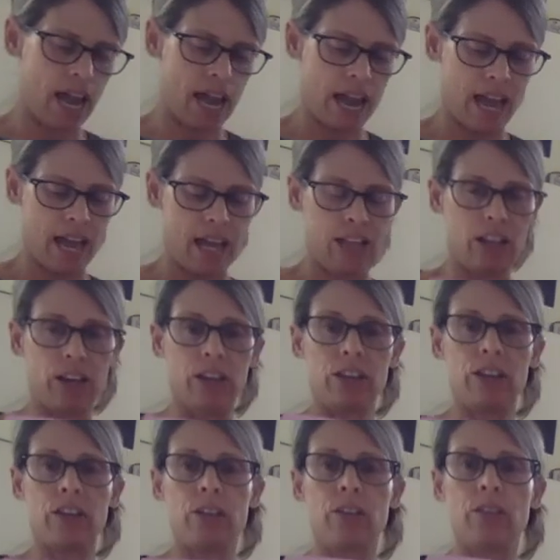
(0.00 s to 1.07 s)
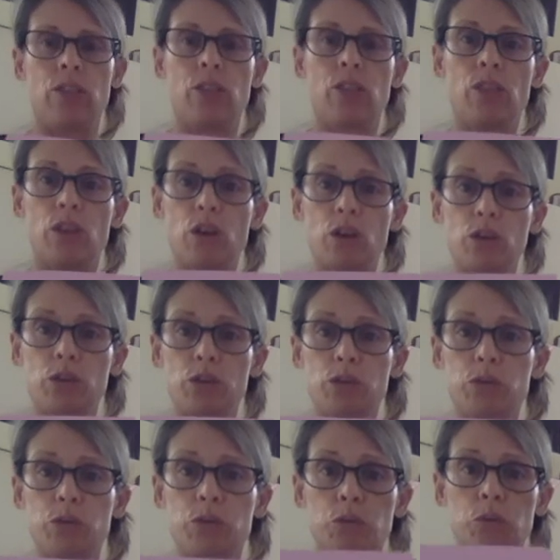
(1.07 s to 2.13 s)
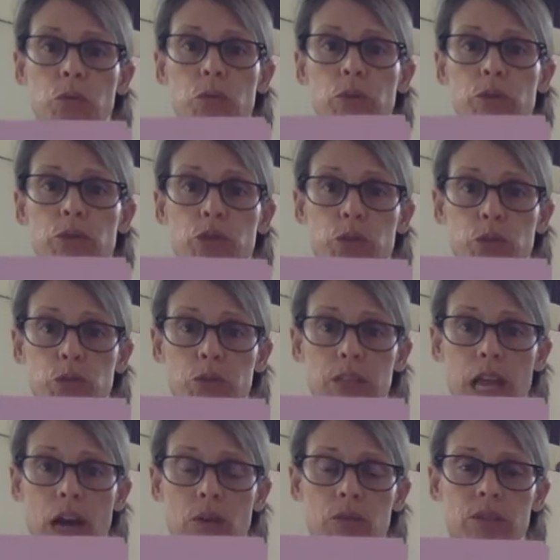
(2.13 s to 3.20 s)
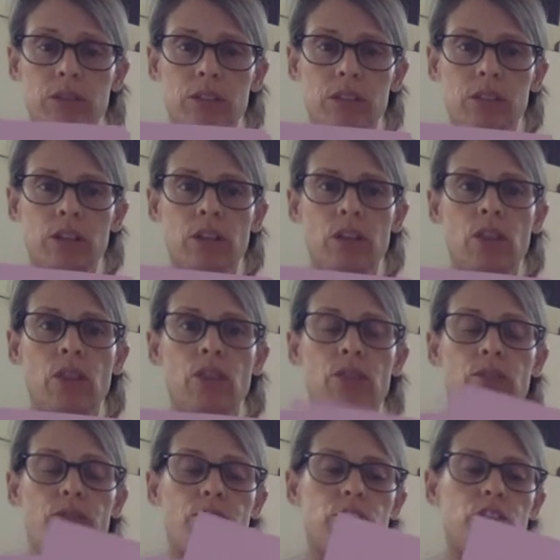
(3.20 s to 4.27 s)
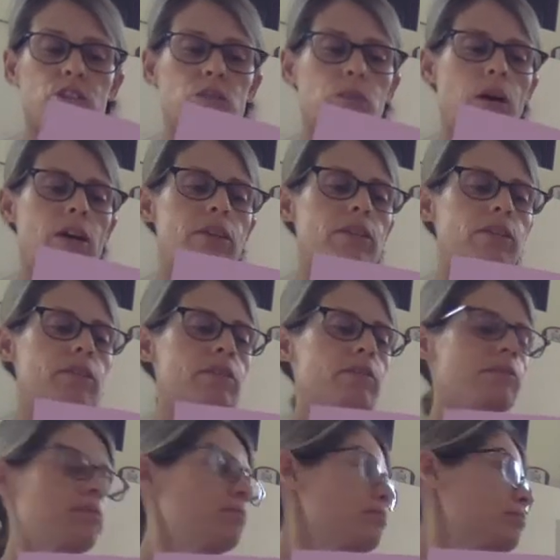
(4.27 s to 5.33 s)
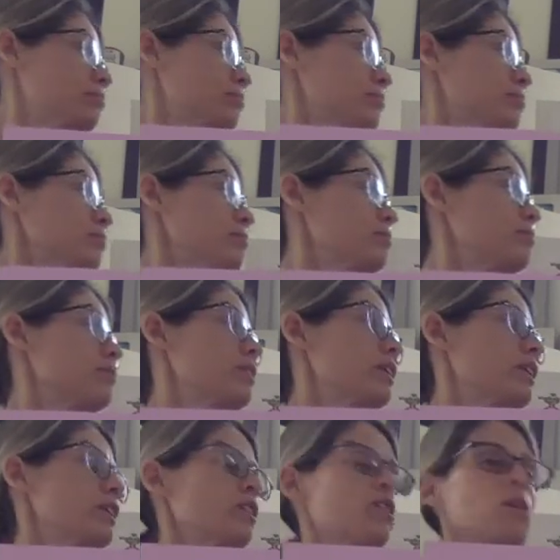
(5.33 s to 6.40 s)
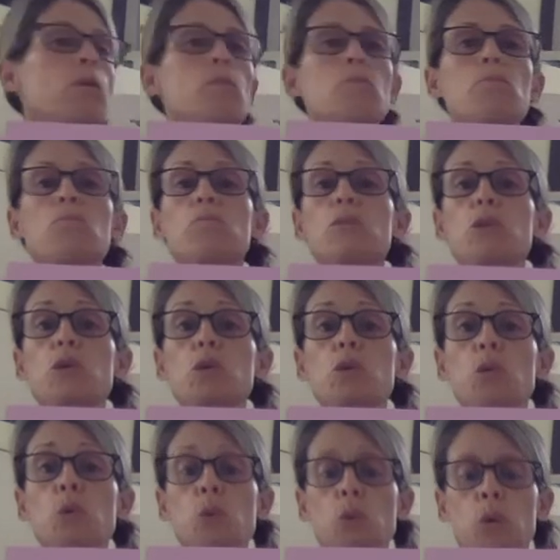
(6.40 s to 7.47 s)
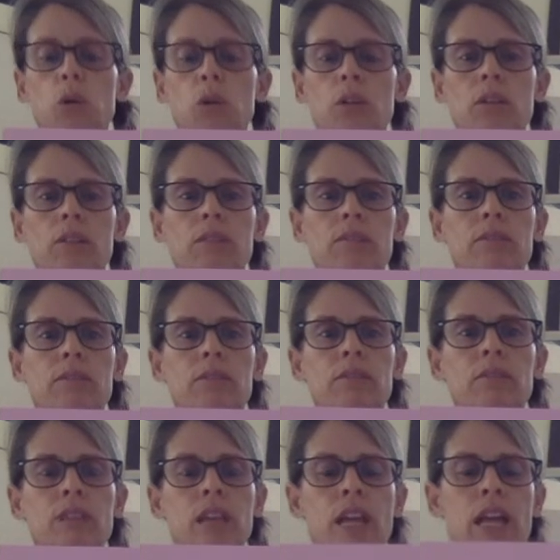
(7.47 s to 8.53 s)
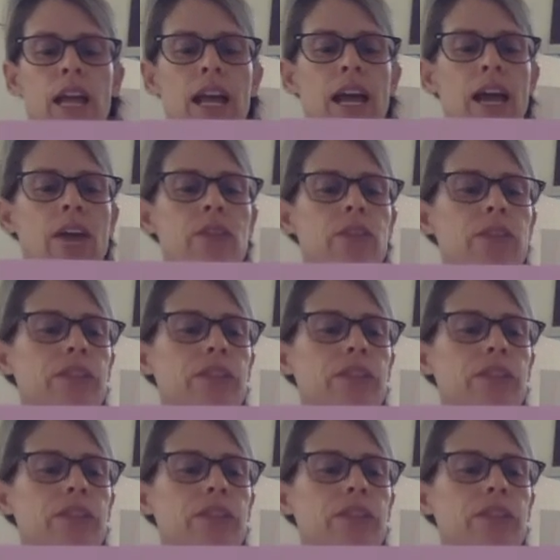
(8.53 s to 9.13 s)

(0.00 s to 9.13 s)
And the U with two sounds. The first one is mule. And the